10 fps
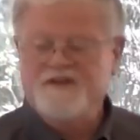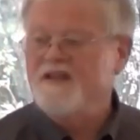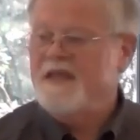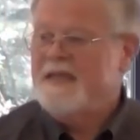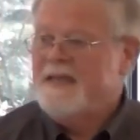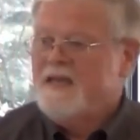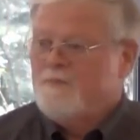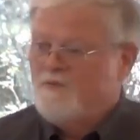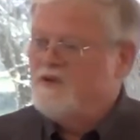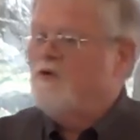of COVID,
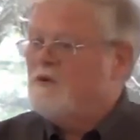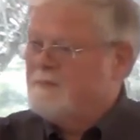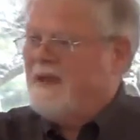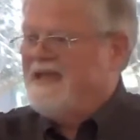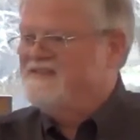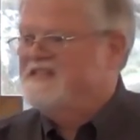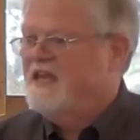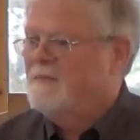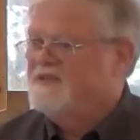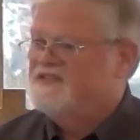but we normally
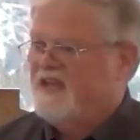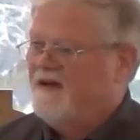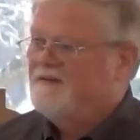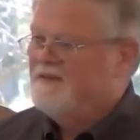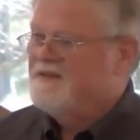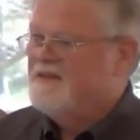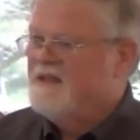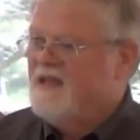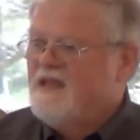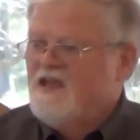pass the elements
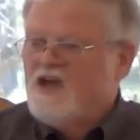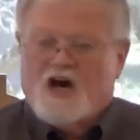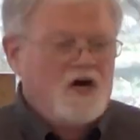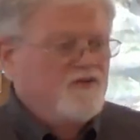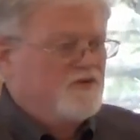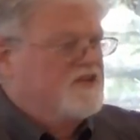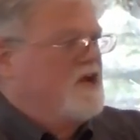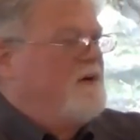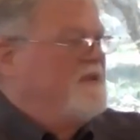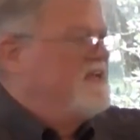out.
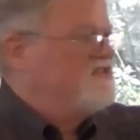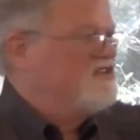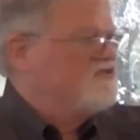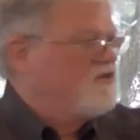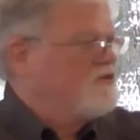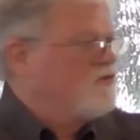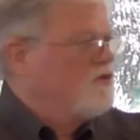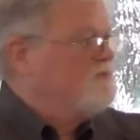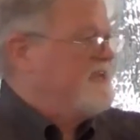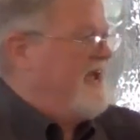Other denominations or other